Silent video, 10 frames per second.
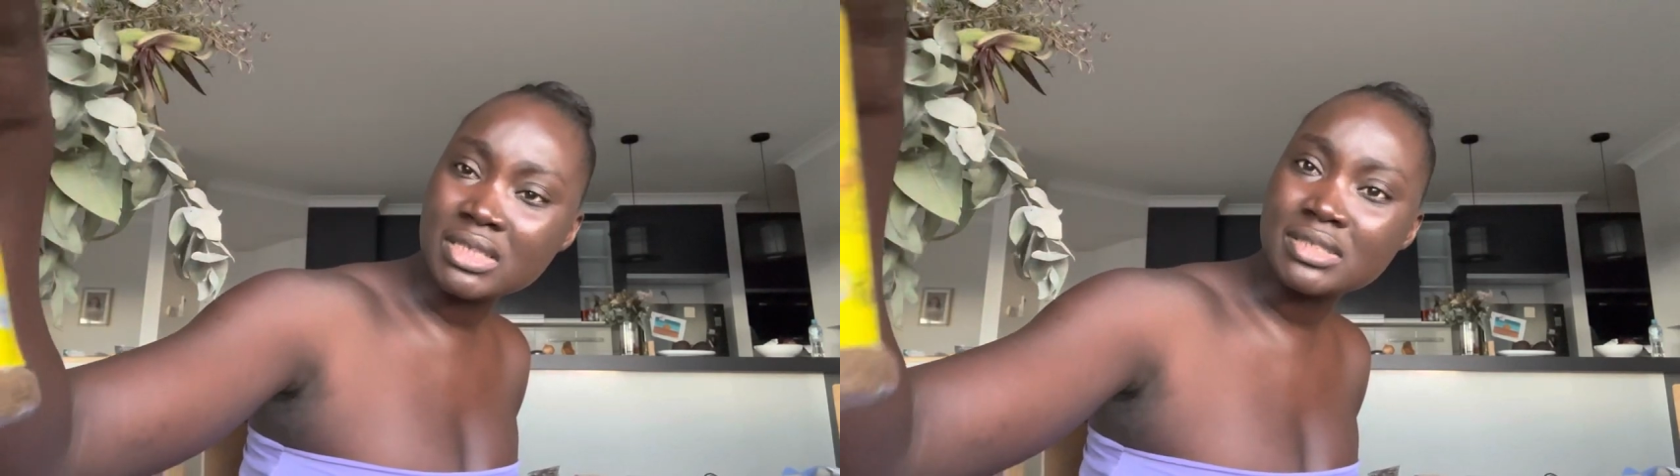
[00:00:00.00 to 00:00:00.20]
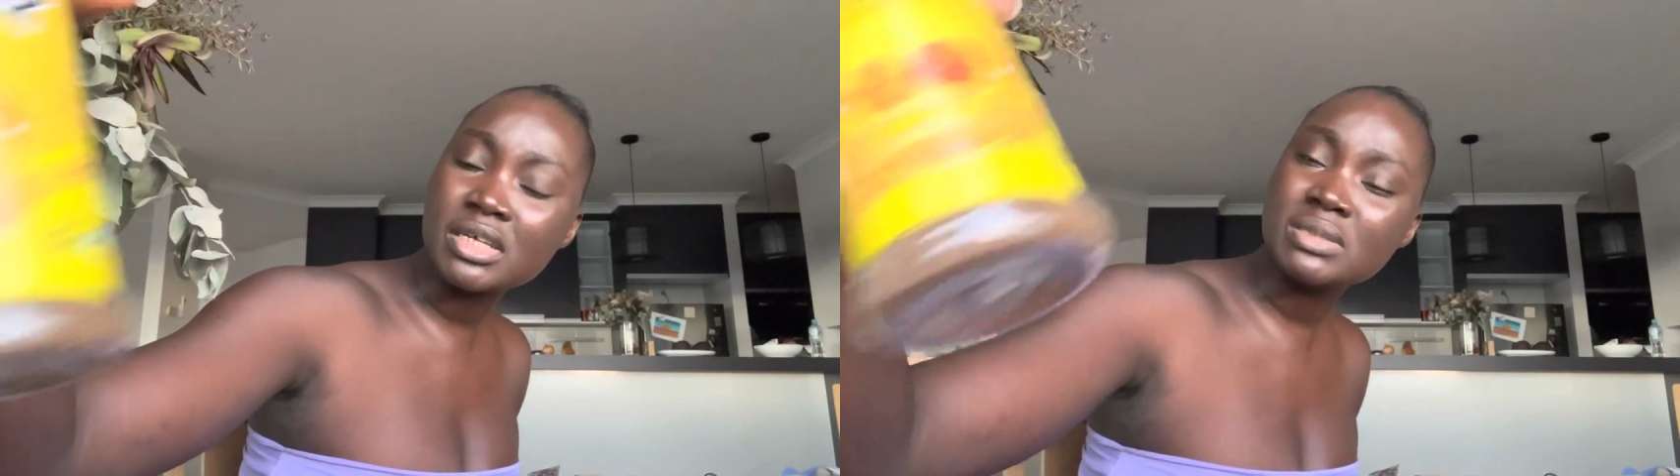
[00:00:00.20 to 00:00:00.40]

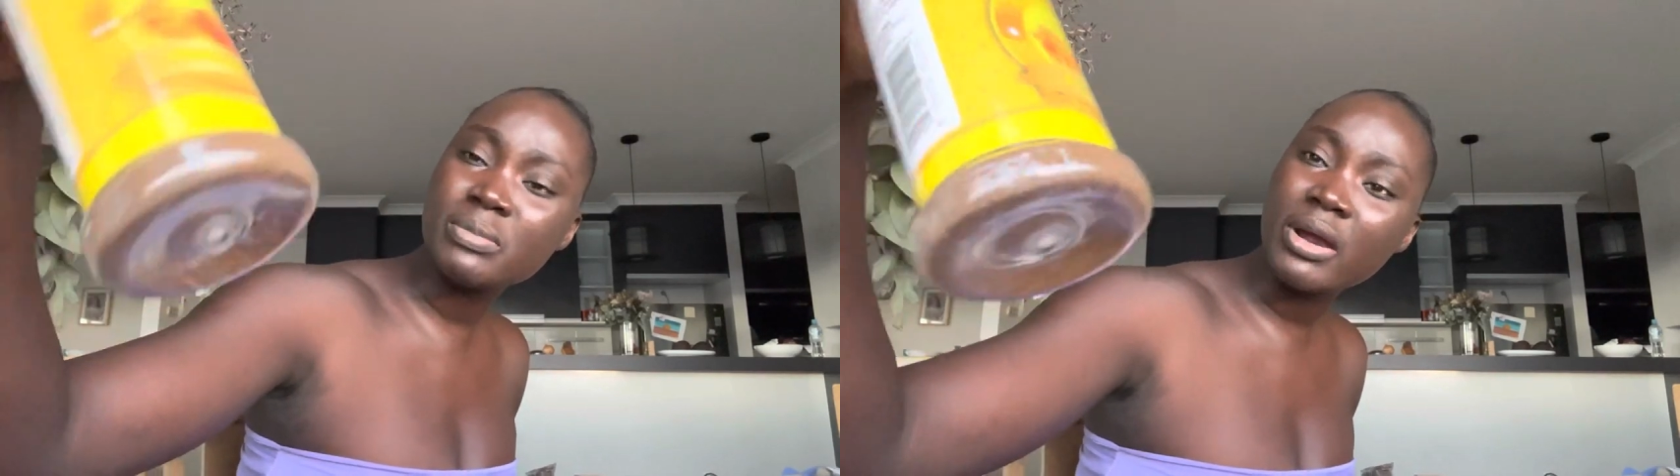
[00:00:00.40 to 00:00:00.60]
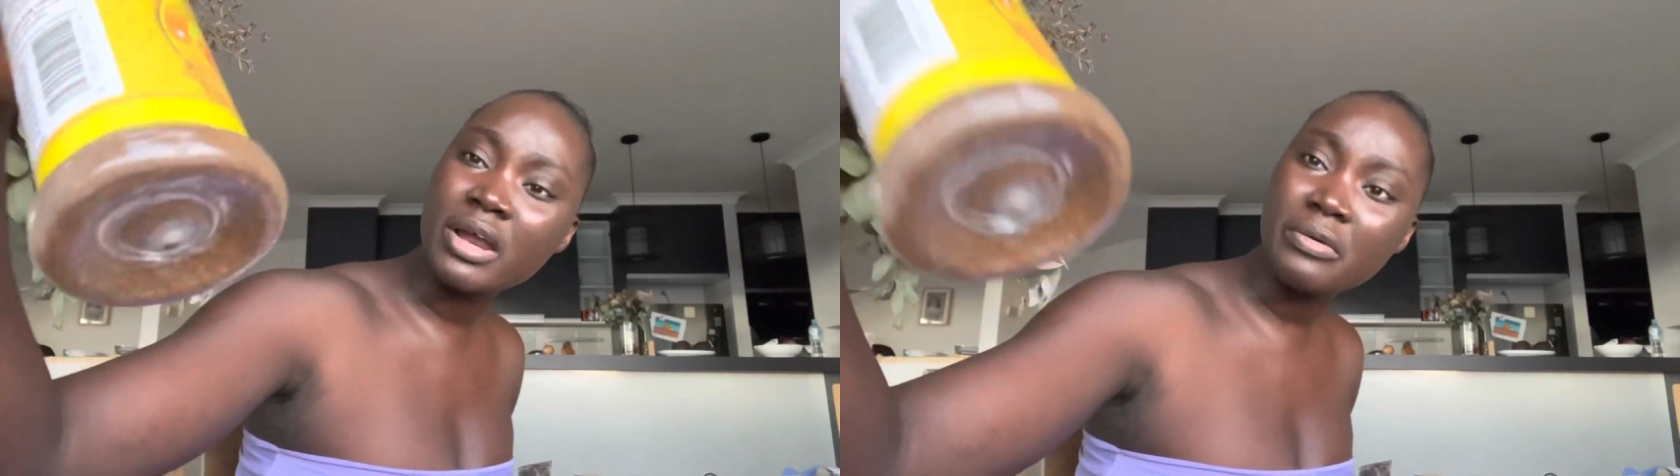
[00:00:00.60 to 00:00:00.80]
there's the
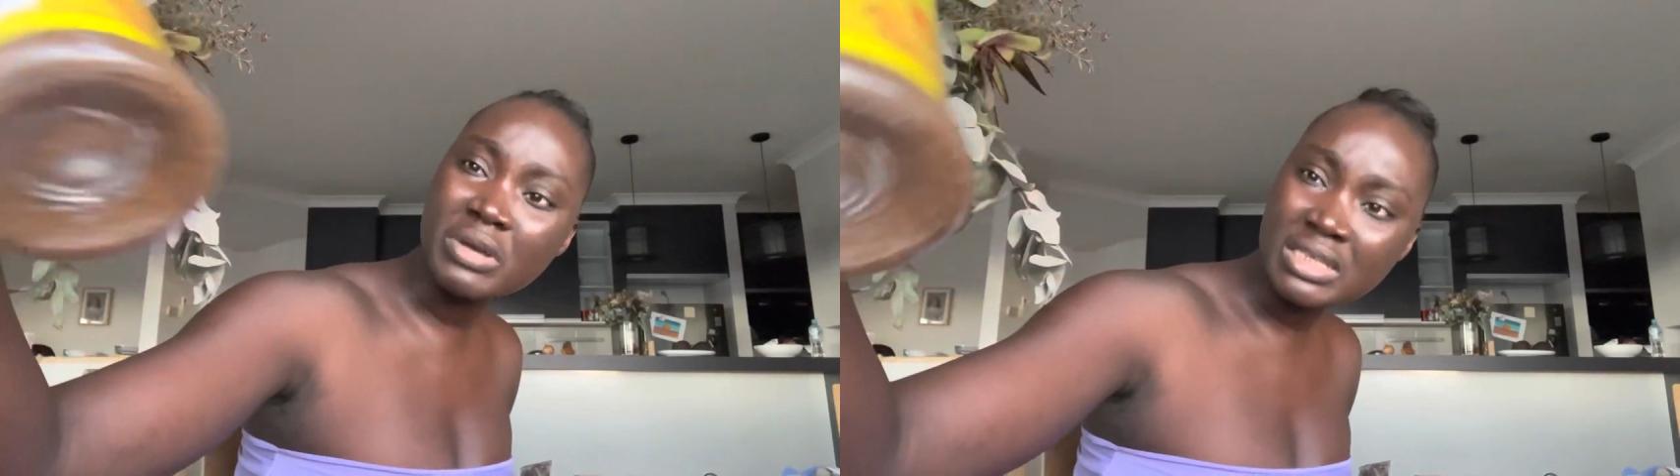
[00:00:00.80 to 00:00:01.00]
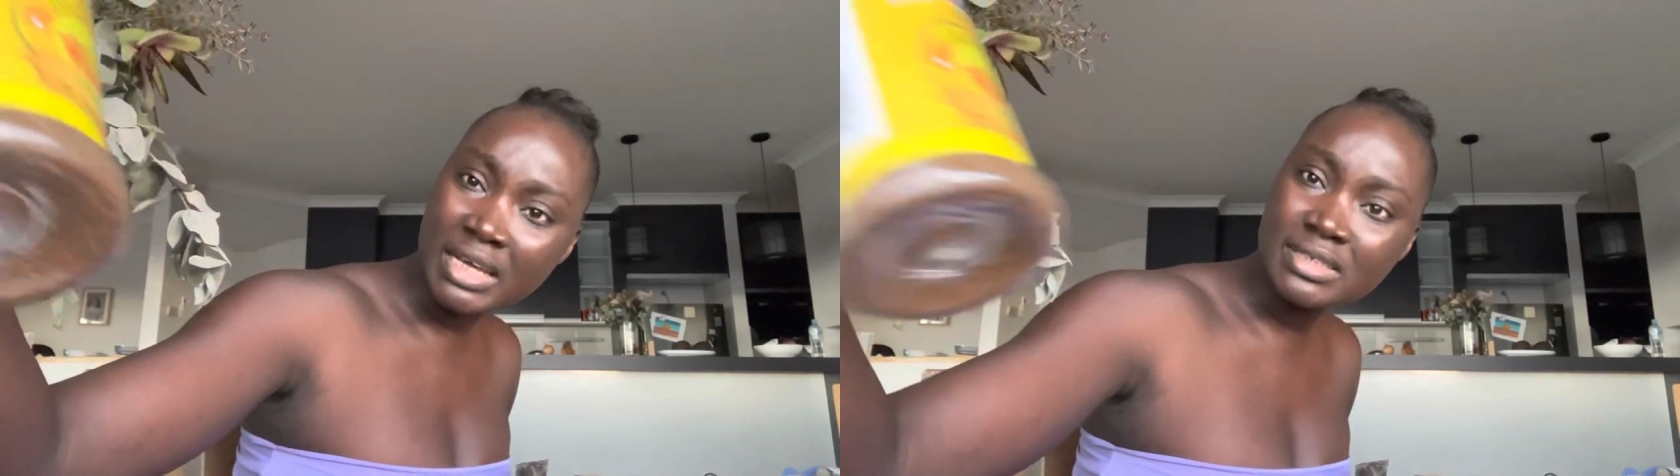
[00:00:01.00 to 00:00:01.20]
expiry
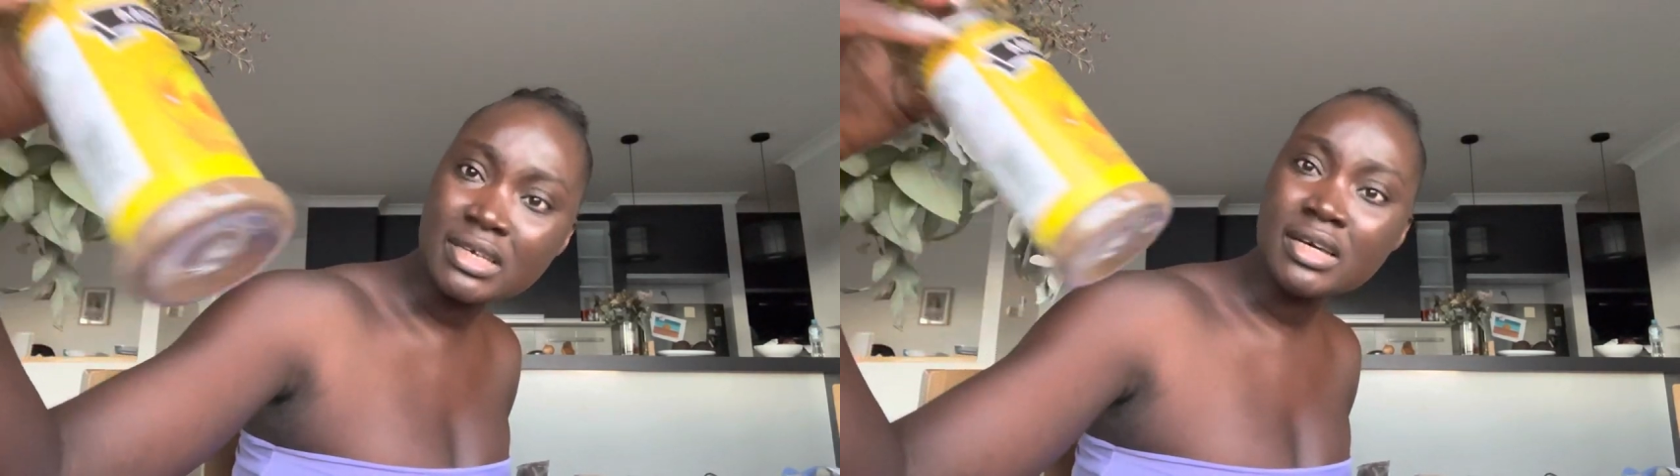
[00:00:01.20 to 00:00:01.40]
date.